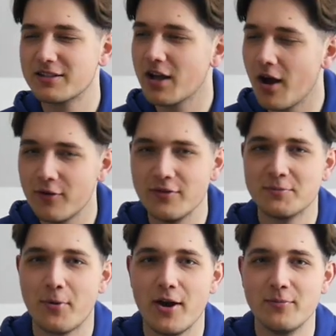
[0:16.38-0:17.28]
kind of
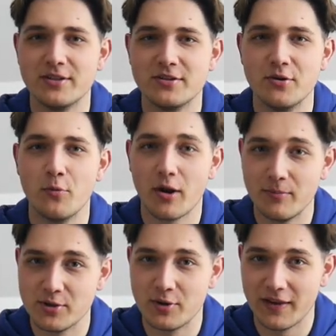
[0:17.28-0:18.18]
inspired me to do what
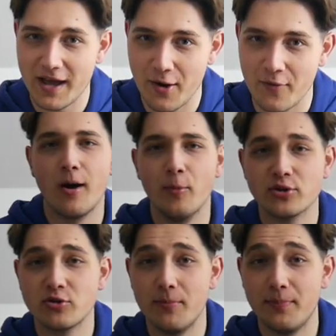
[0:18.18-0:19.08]
I'm doing now. I'm
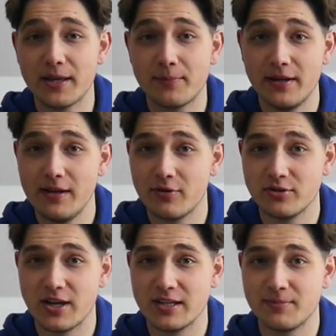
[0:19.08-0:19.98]
also a big believer
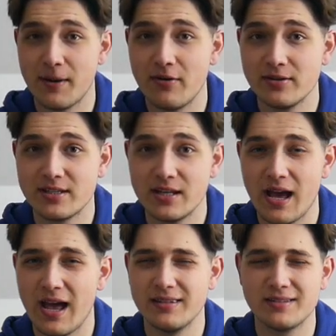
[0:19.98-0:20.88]
in transparency
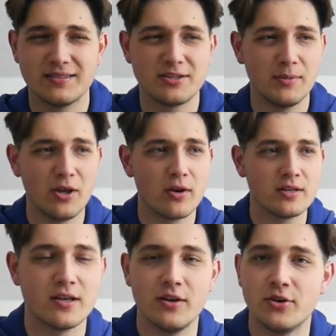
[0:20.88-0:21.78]
and to be
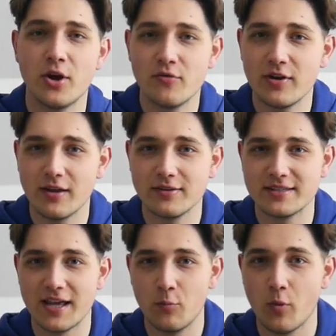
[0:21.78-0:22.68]
honest, I don't really
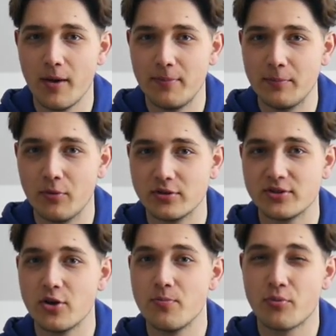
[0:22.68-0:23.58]
understand why people are
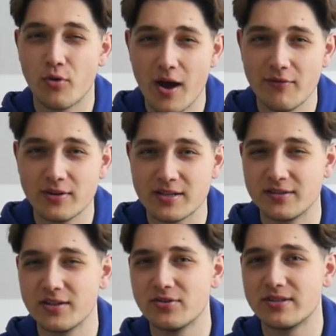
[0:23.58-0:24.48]
so private
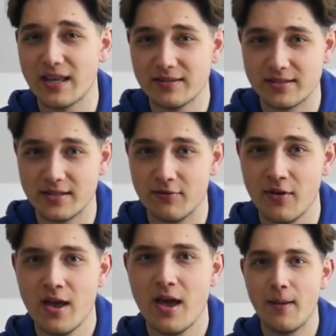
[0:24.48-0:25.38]
and so
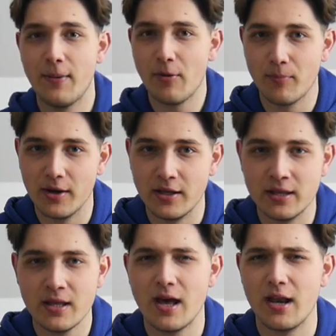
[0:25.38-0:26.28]
sensitive about
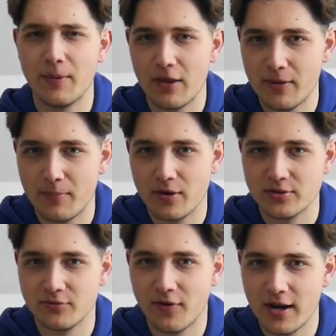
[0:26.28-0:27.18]
money and about their
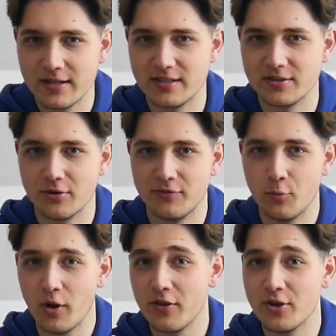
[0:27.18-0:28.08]
personal finances. So if
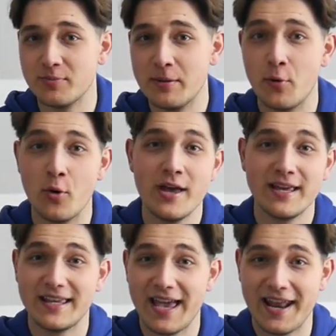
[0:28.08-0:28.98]
you're one of those people,
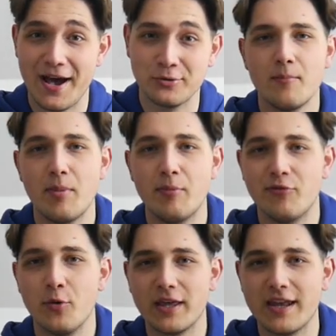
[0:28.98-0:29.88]
get But
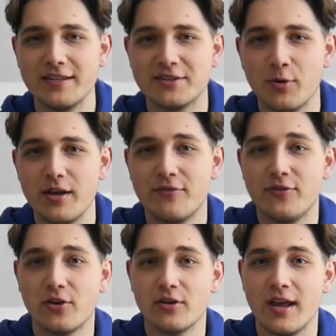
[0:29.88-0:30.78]
before we get into it,
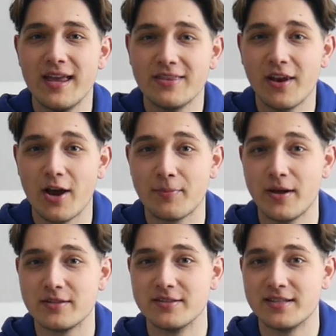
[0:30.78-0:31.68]
if you could hit the like
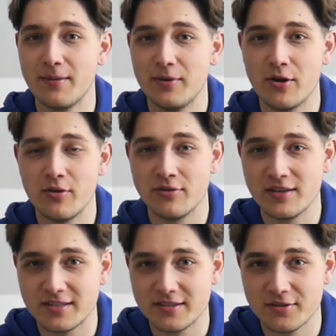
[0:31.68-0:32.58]
button to let me know that
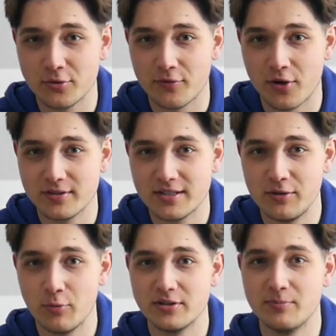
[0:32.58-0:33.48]
this is the sort of
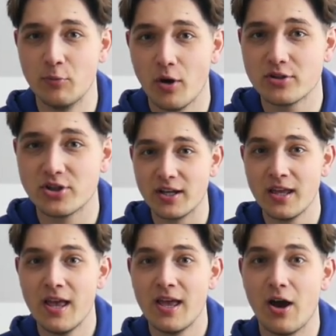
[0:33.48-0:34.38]
content you want to be
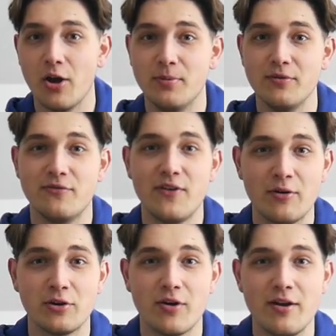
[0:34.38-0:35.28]
watching. I'd be
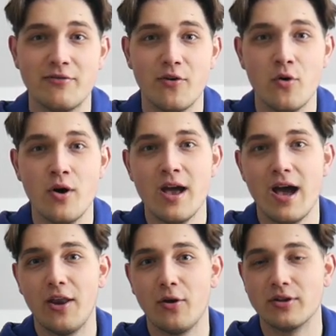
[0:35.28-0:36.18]
very grateful
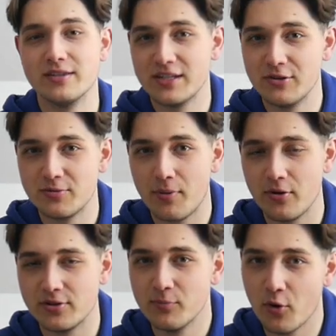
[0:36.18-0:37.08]
and I'll continue to
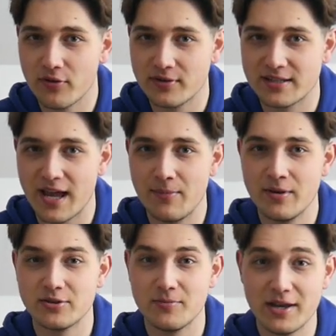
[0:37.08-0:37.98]
post more of the
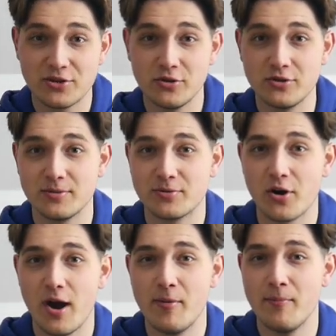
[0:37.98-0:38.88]
same. So make sure you
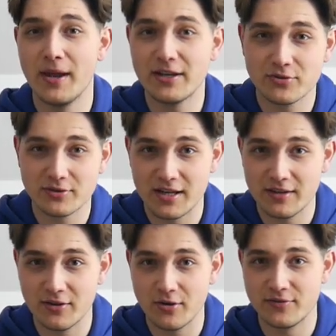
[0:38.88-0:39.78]
subscribe and make sure to
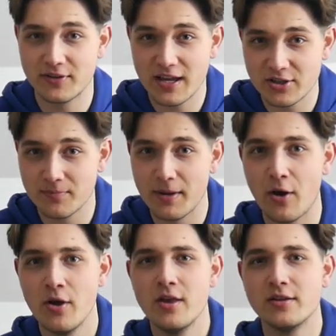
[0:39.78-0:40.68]
hit the notification
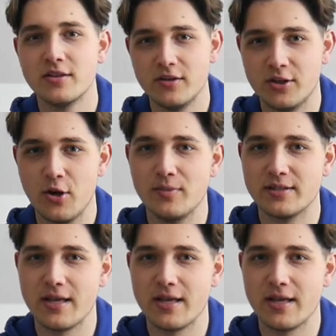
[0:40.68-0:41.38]
bell so that you don't miss